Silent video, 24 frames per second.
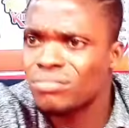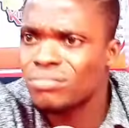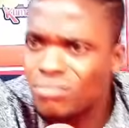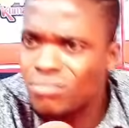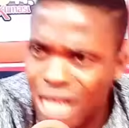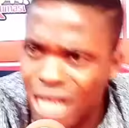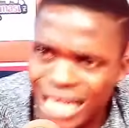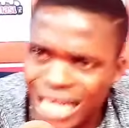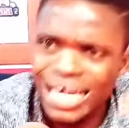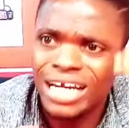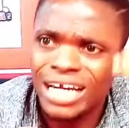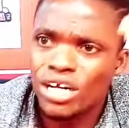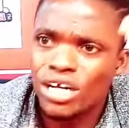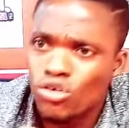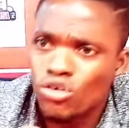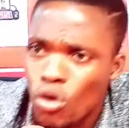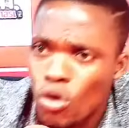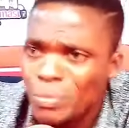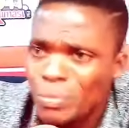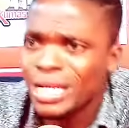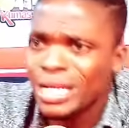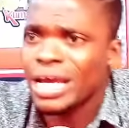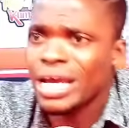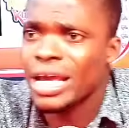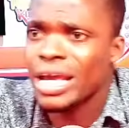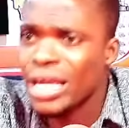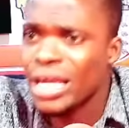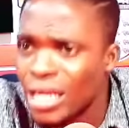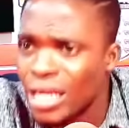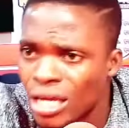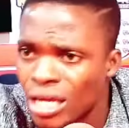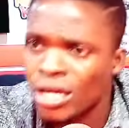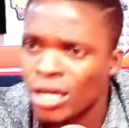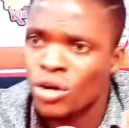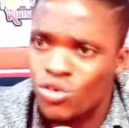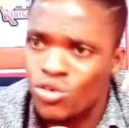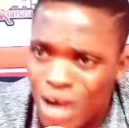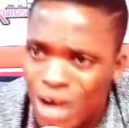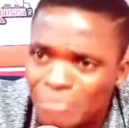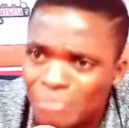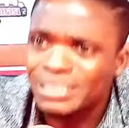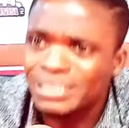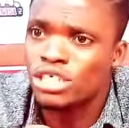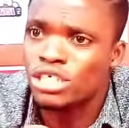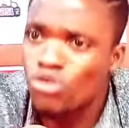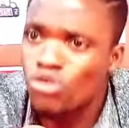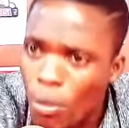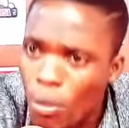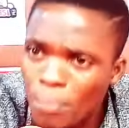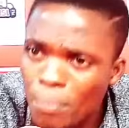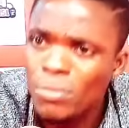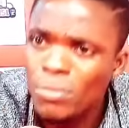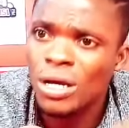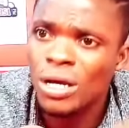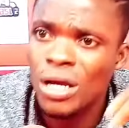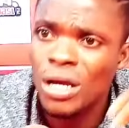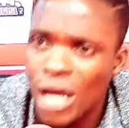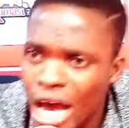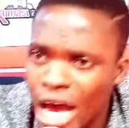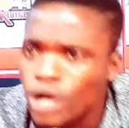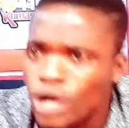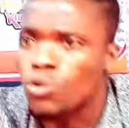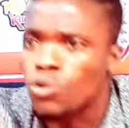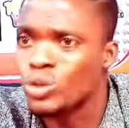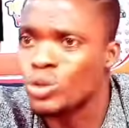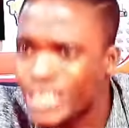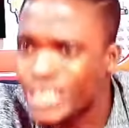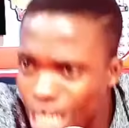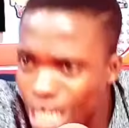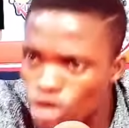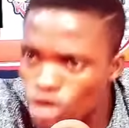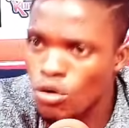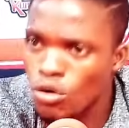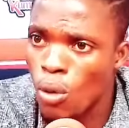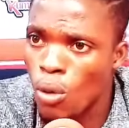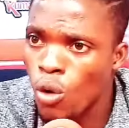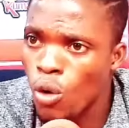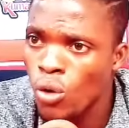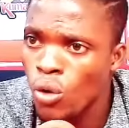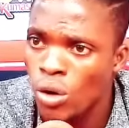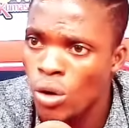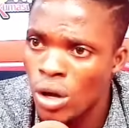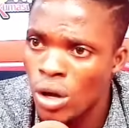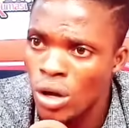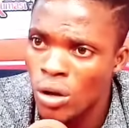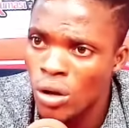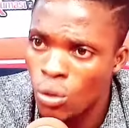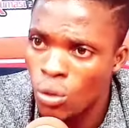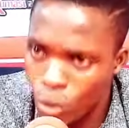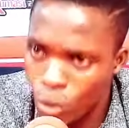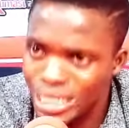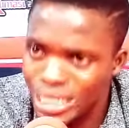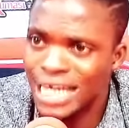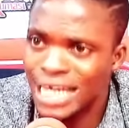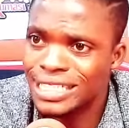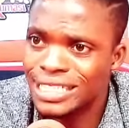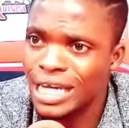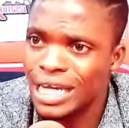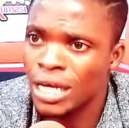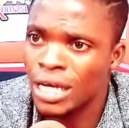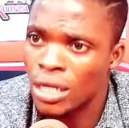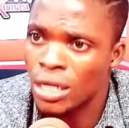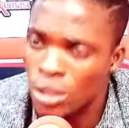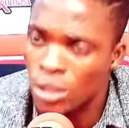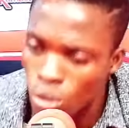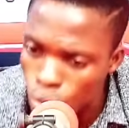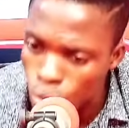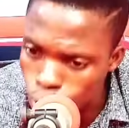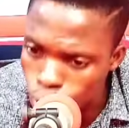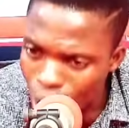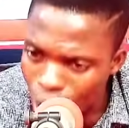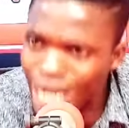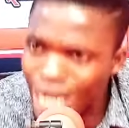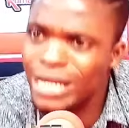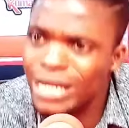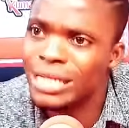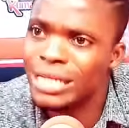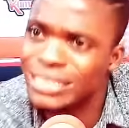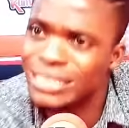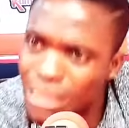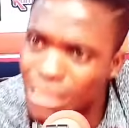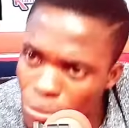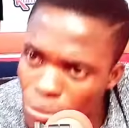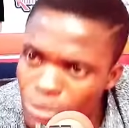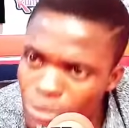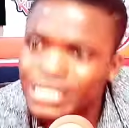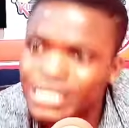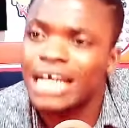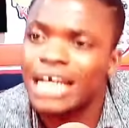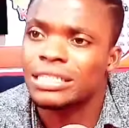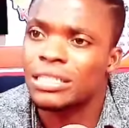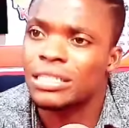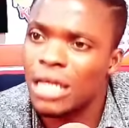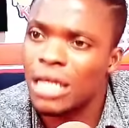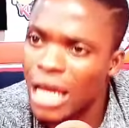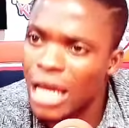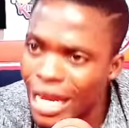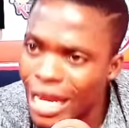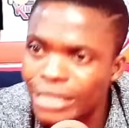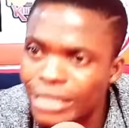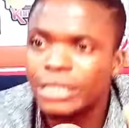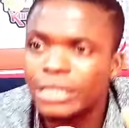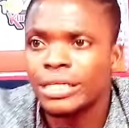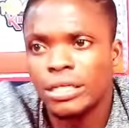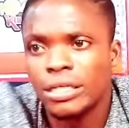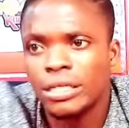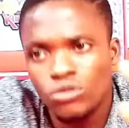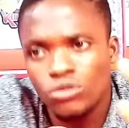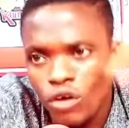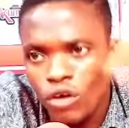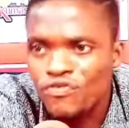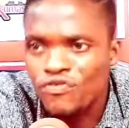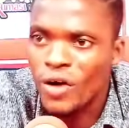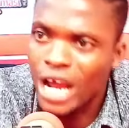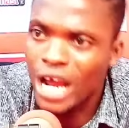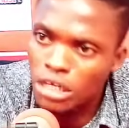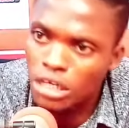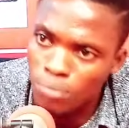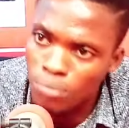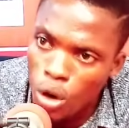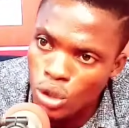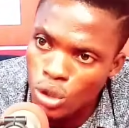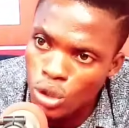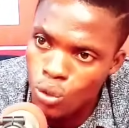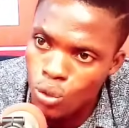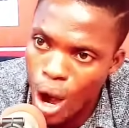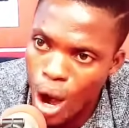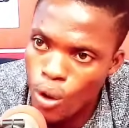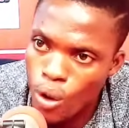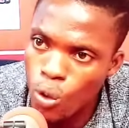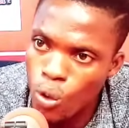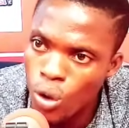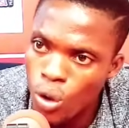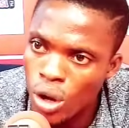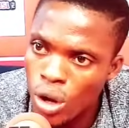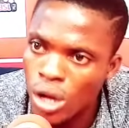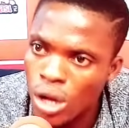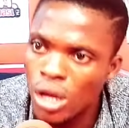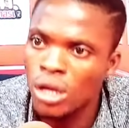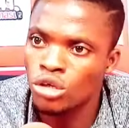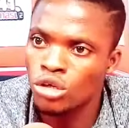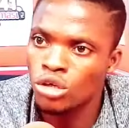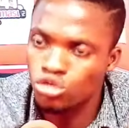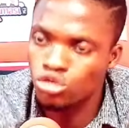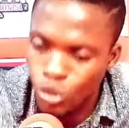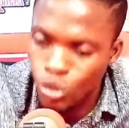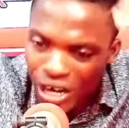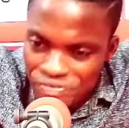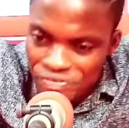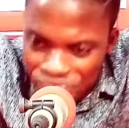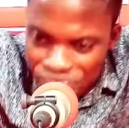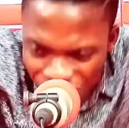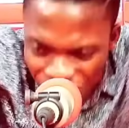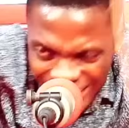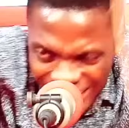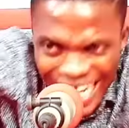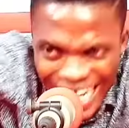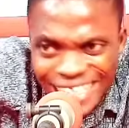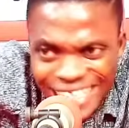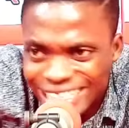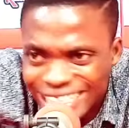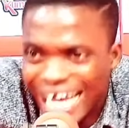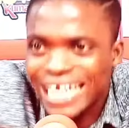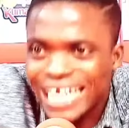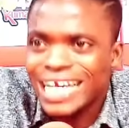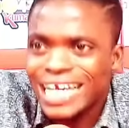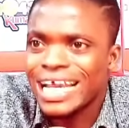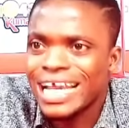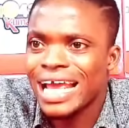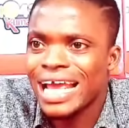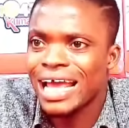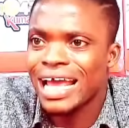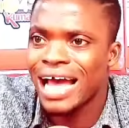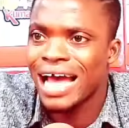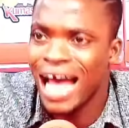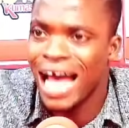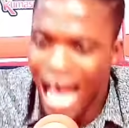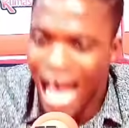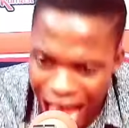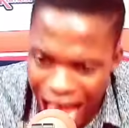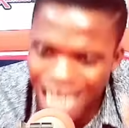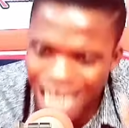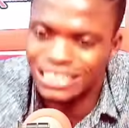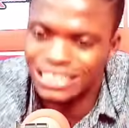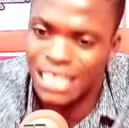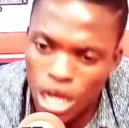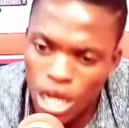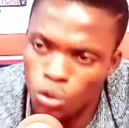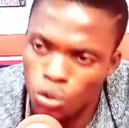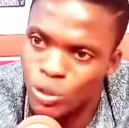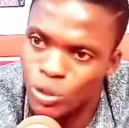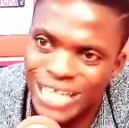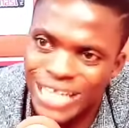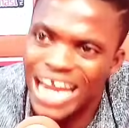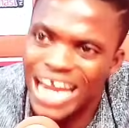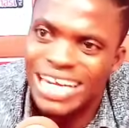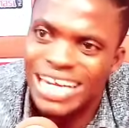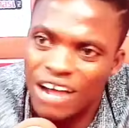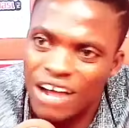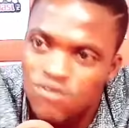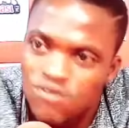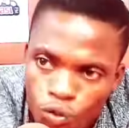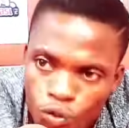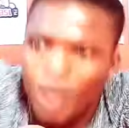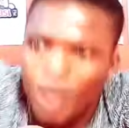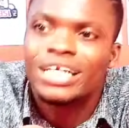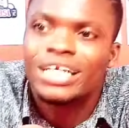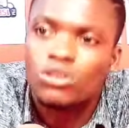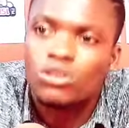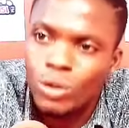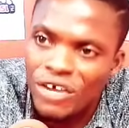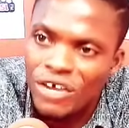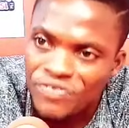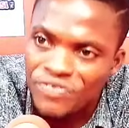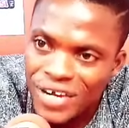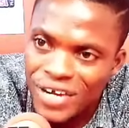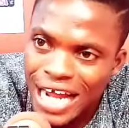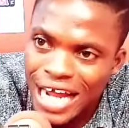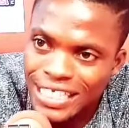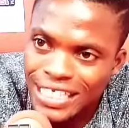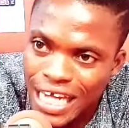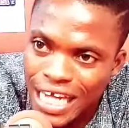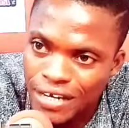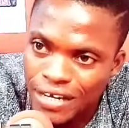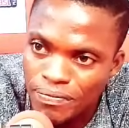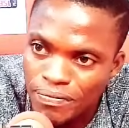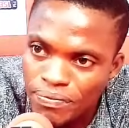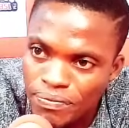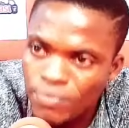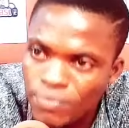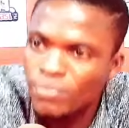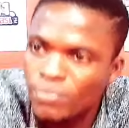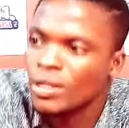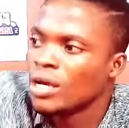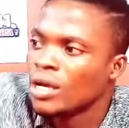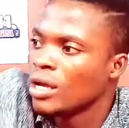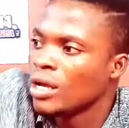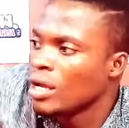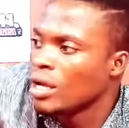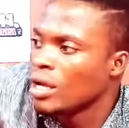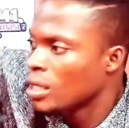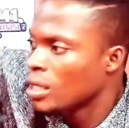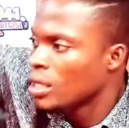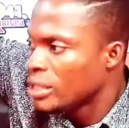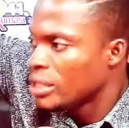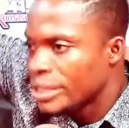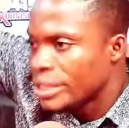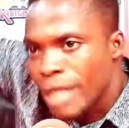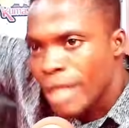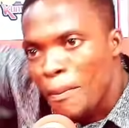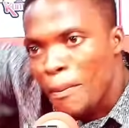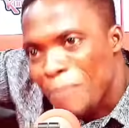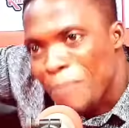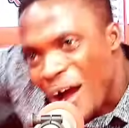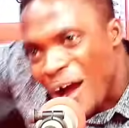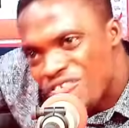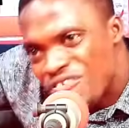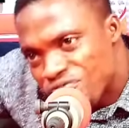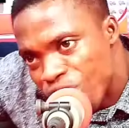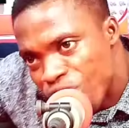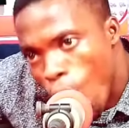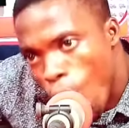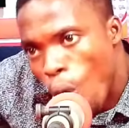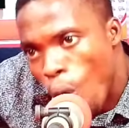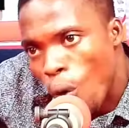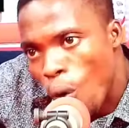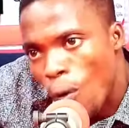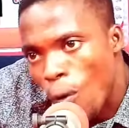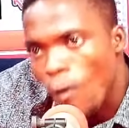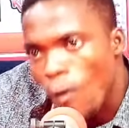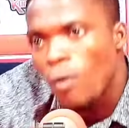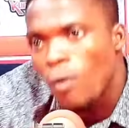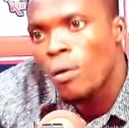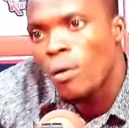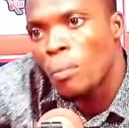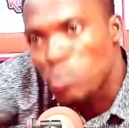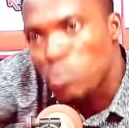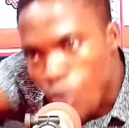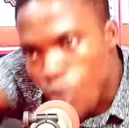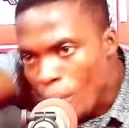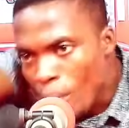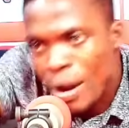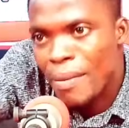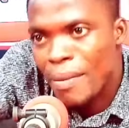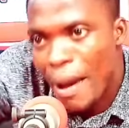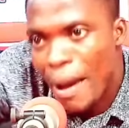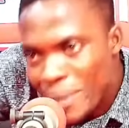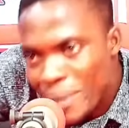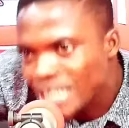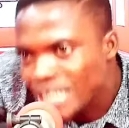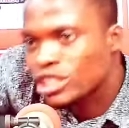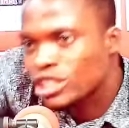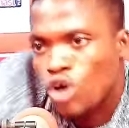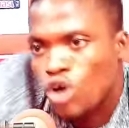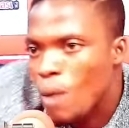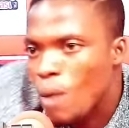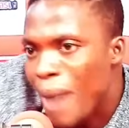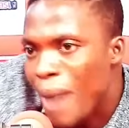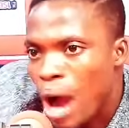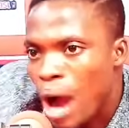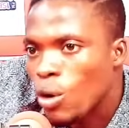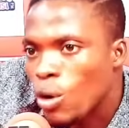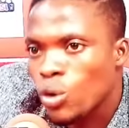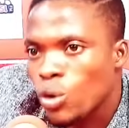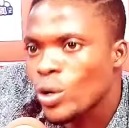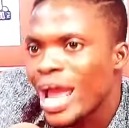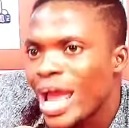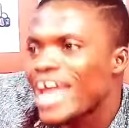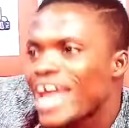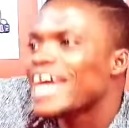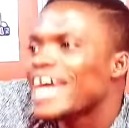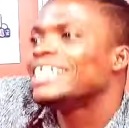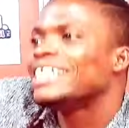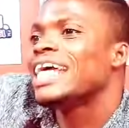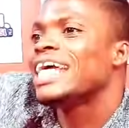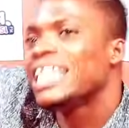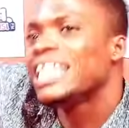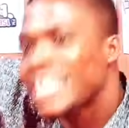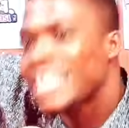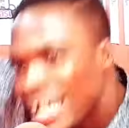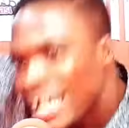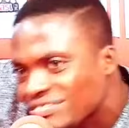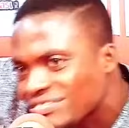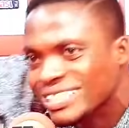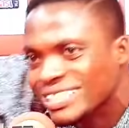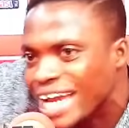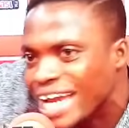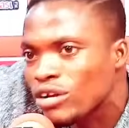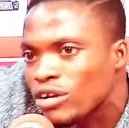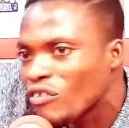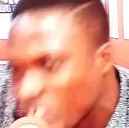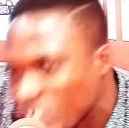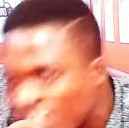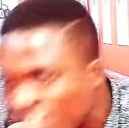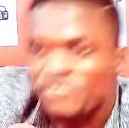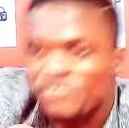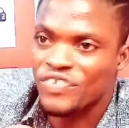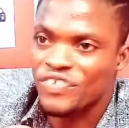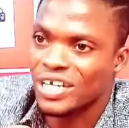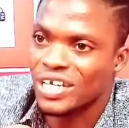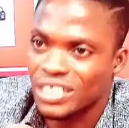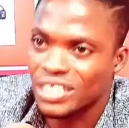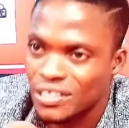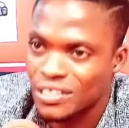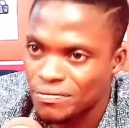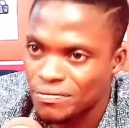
Kakari nomne, Ramsey nom, and Hussein no more. What does it? When yes, and don't forget Mauli Wayo. Mm-hmm. So the fanatic there has a enough quality of the fanatic. Yeah. The back four problem I made sure back on the left side of defense.